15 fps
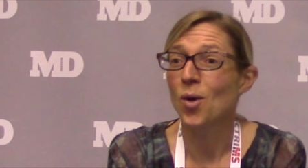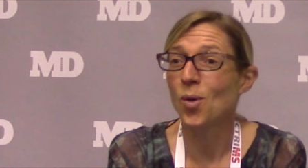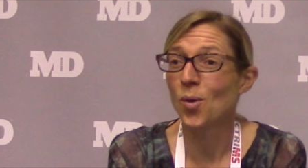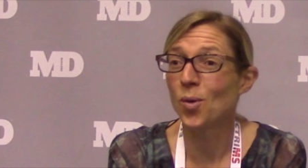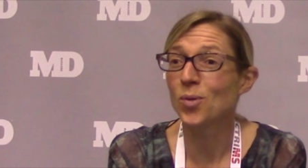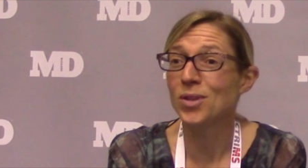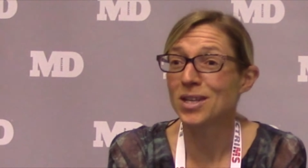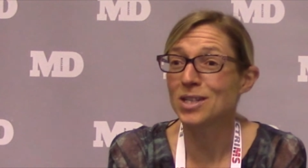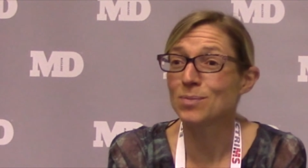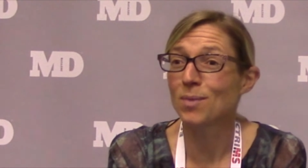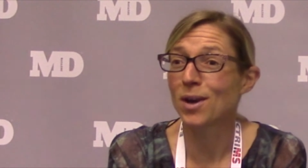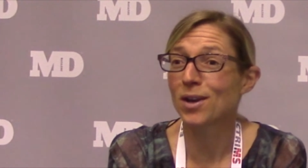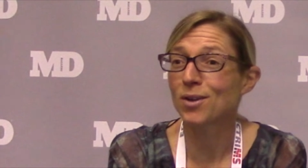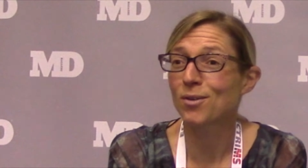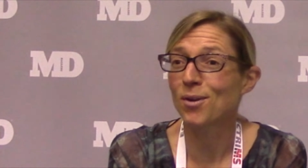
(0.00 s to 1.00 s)
all these
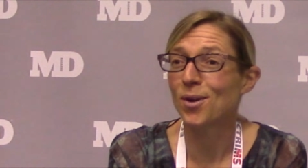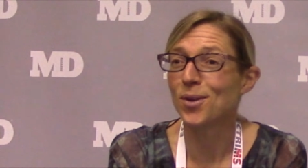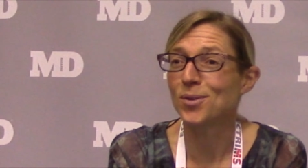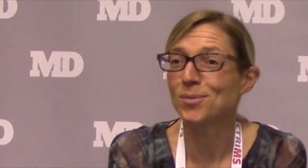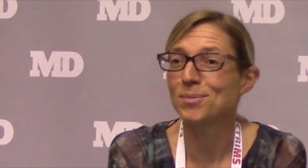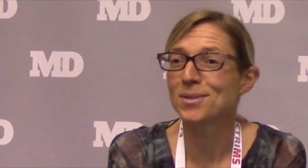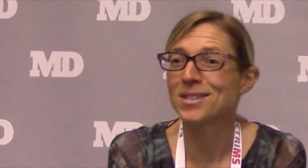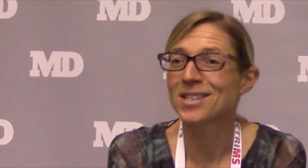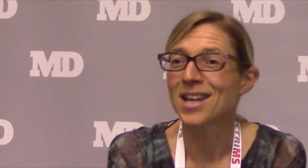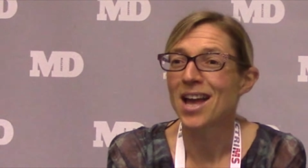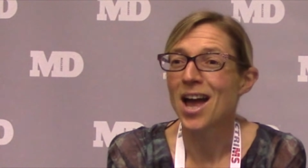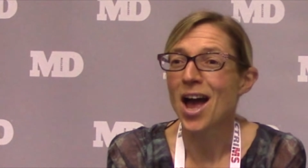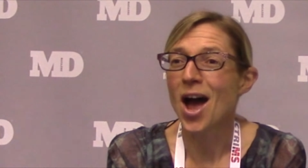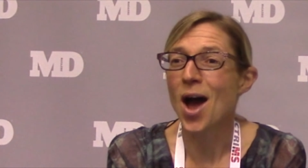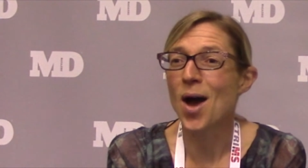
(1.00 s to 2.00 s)
microbes,
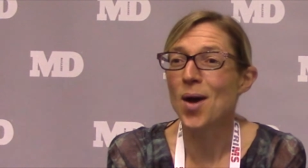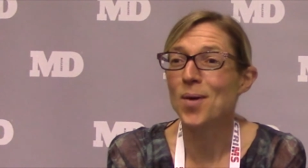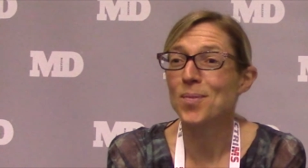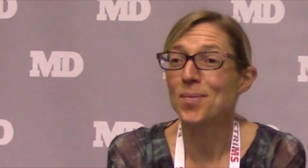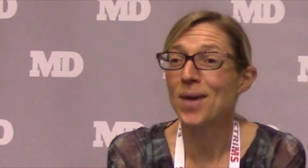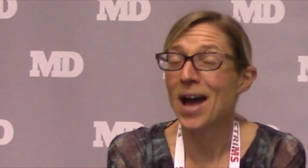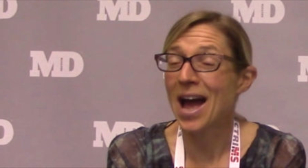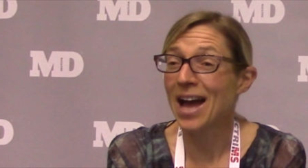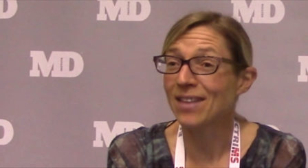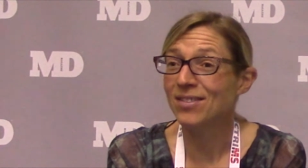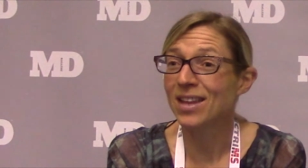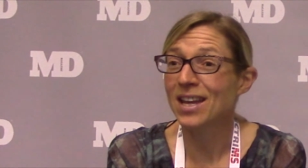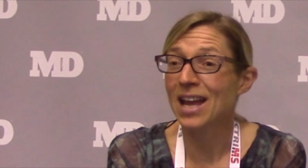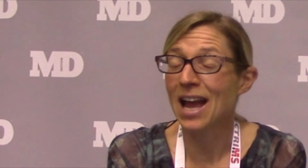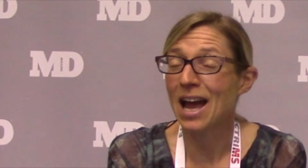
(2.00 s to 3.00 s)
and
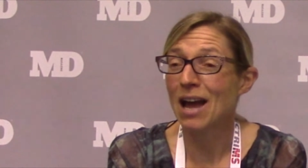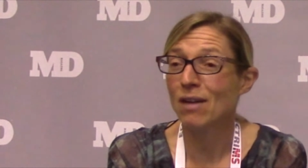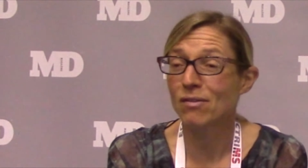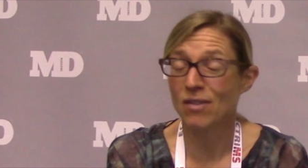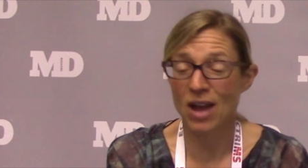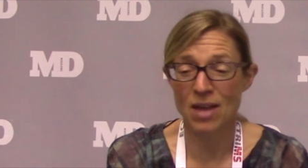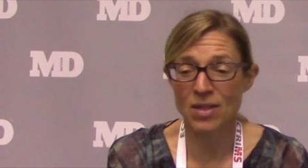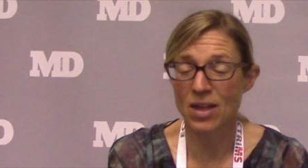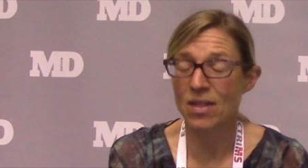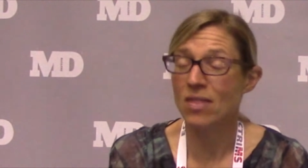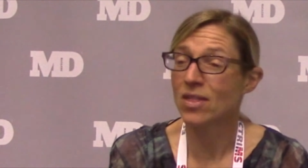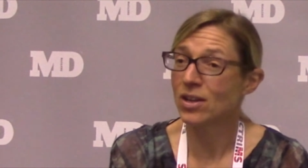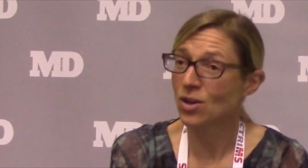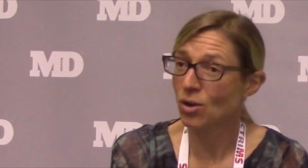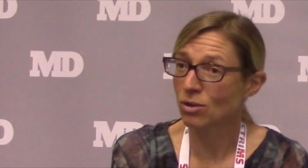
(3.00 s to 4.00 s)

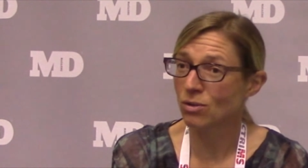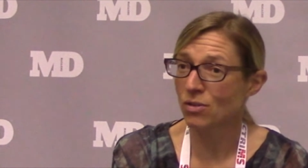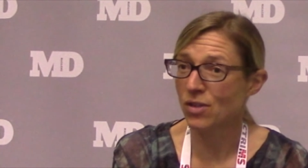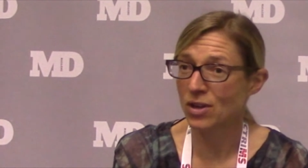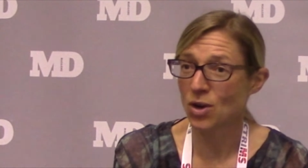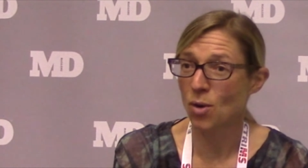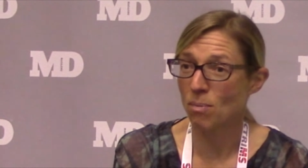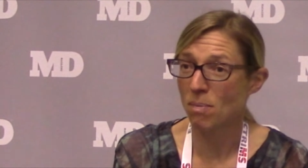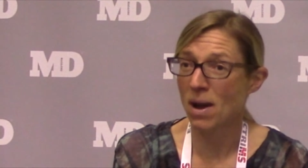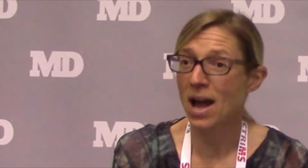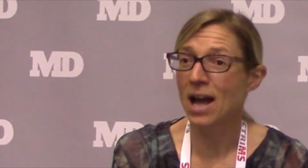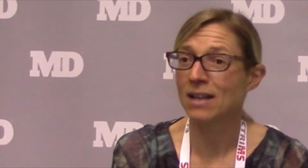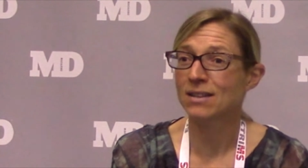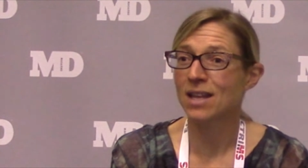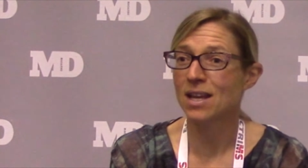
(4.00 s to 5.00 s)
they're not
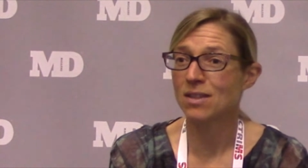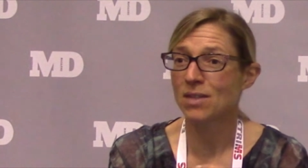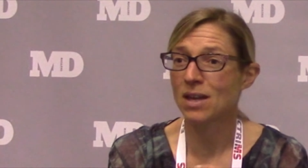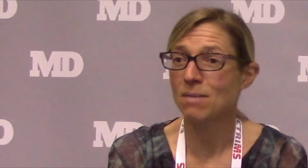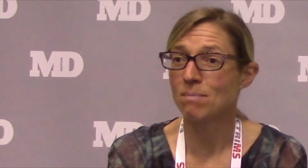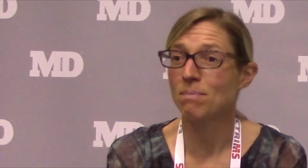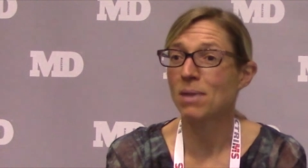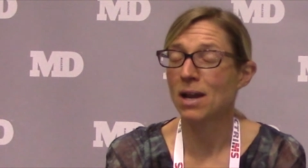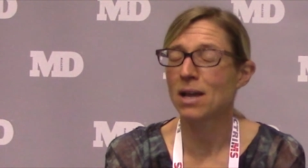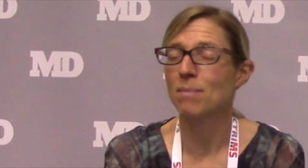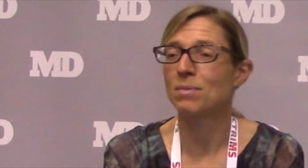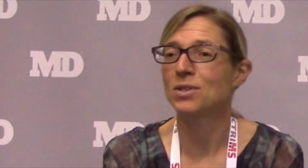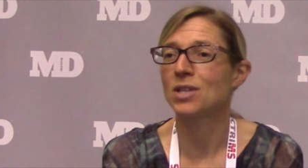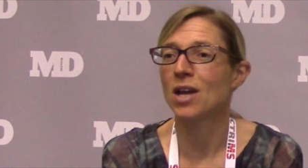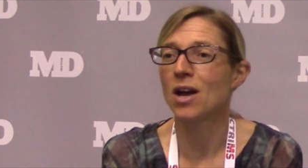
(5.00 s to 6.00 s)
bad. They play
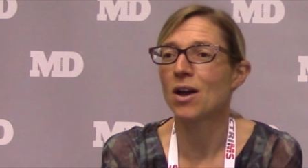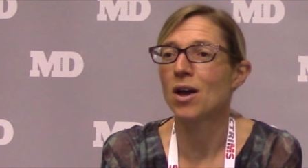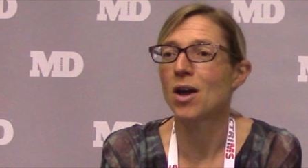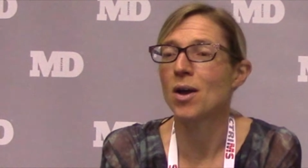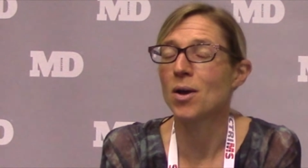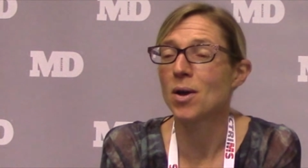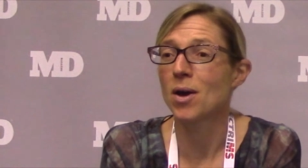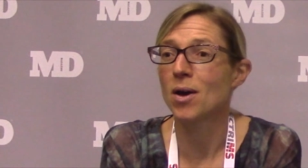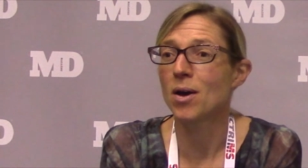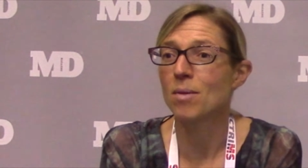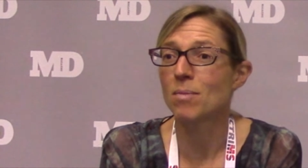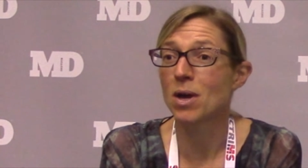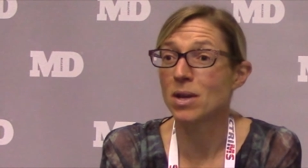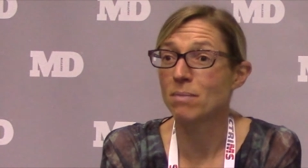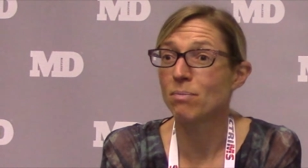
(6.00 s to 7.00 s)

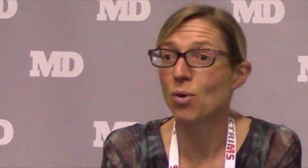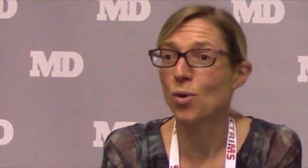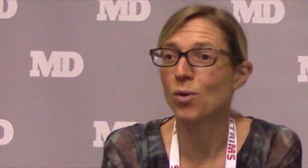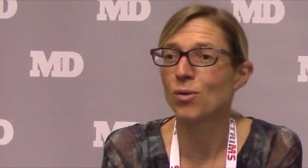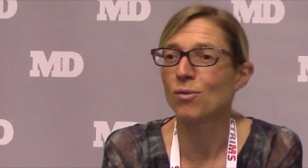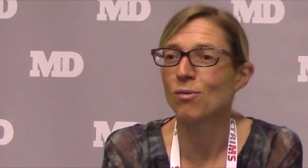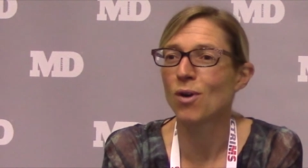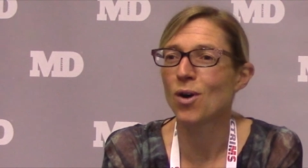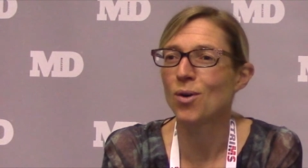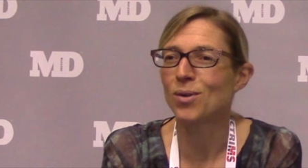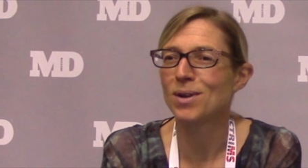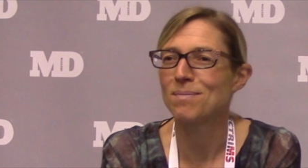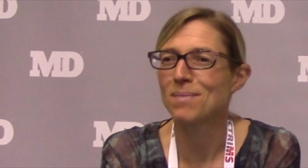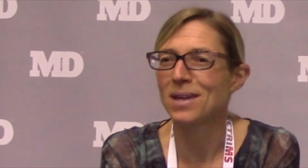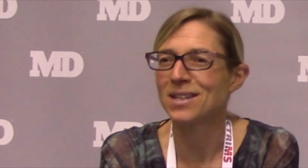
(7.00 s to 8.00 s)
an important
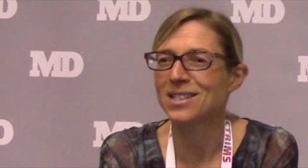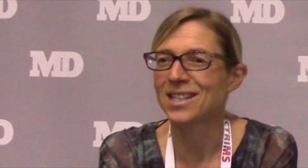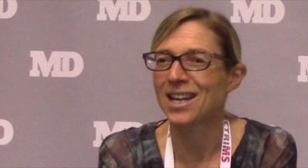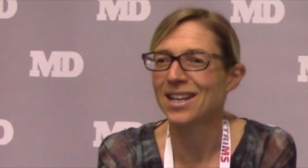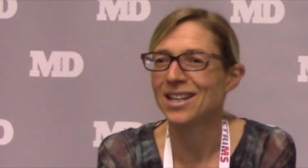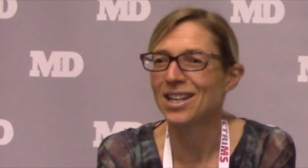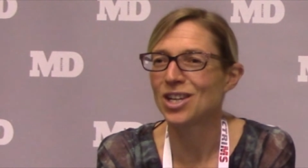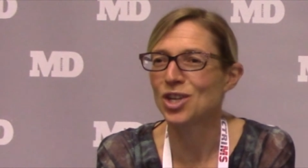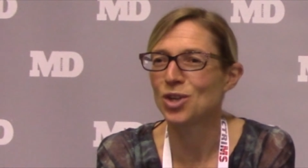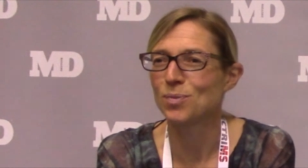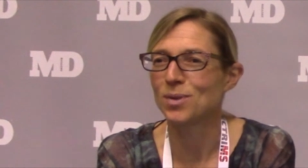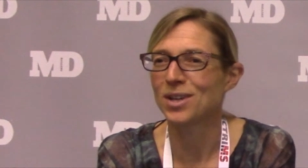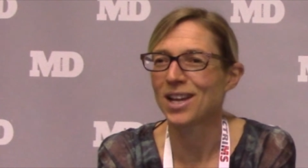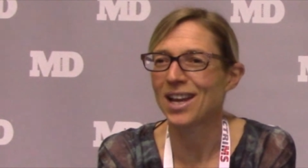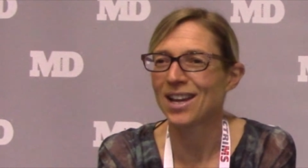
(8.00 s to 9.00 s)
role in maintaining
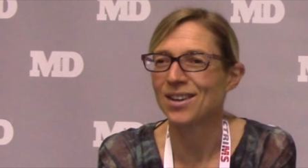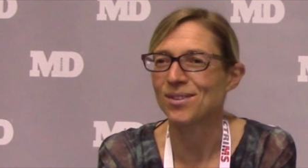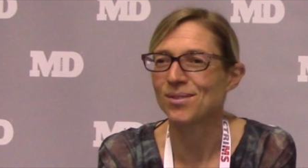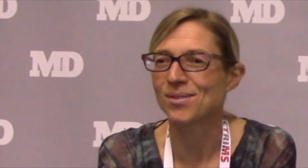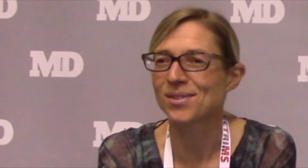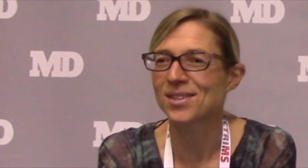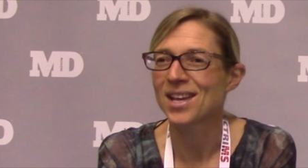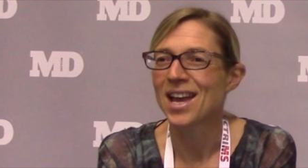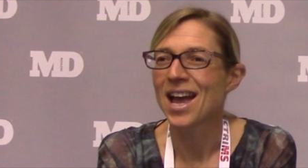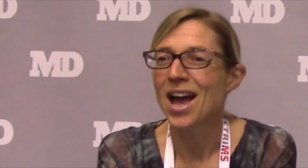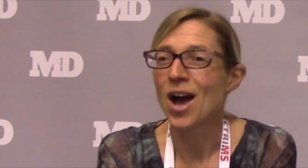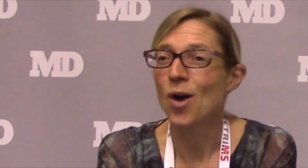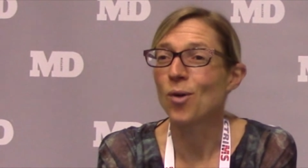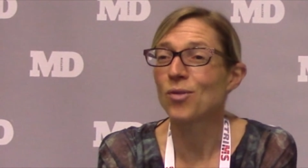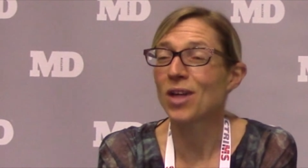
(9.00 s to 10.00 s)
human health,
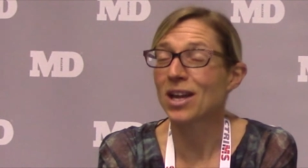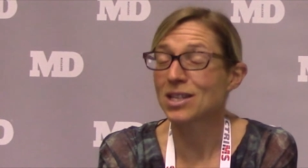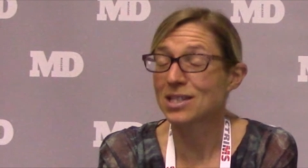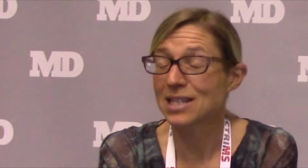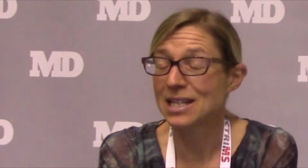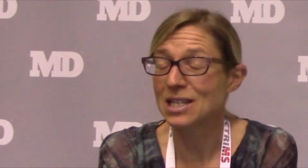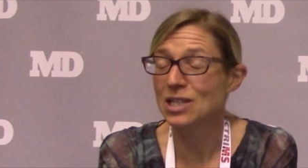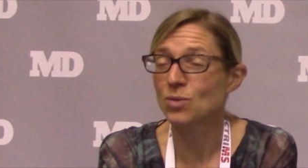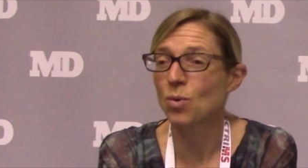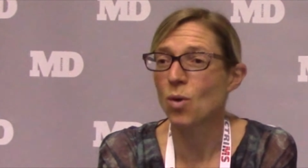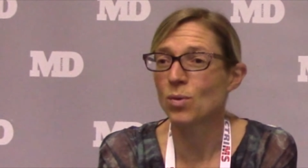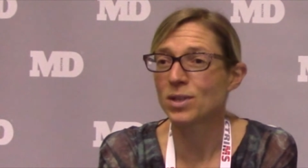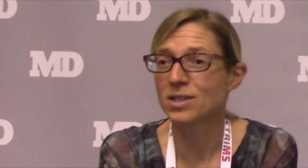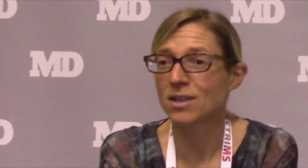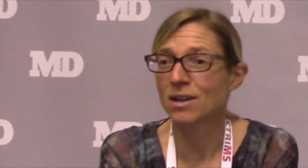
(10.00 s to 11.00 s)
or that's at least what
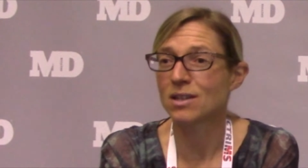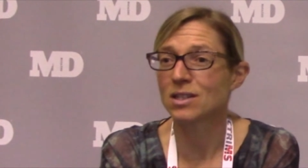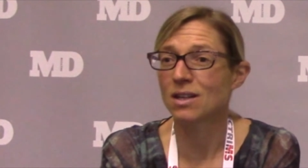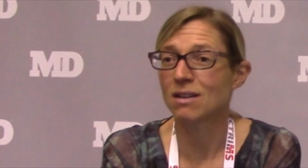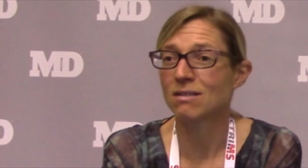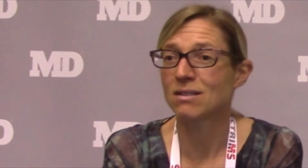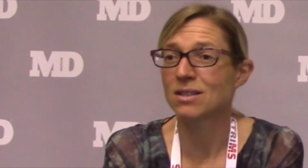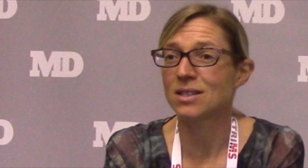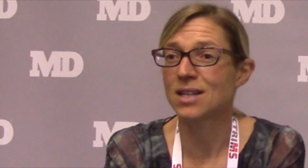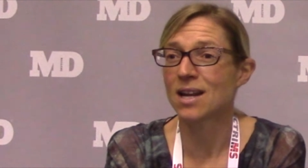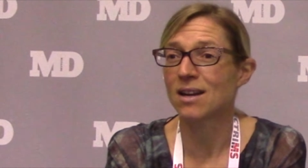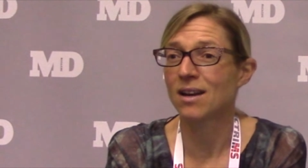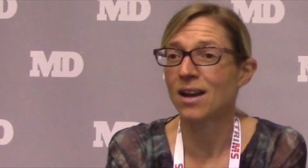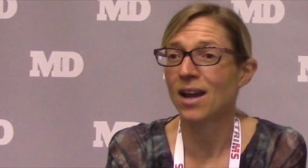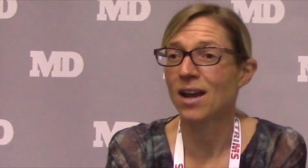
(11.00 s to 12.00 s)
we're starting to
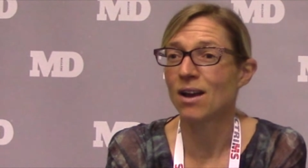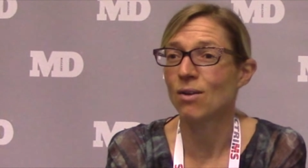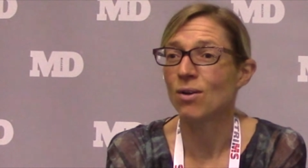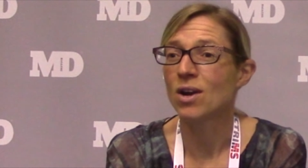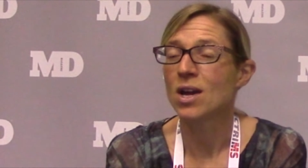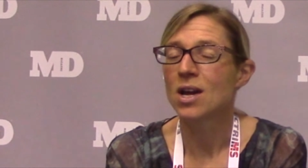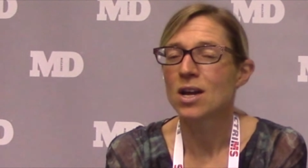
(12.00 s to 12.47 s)
understand now.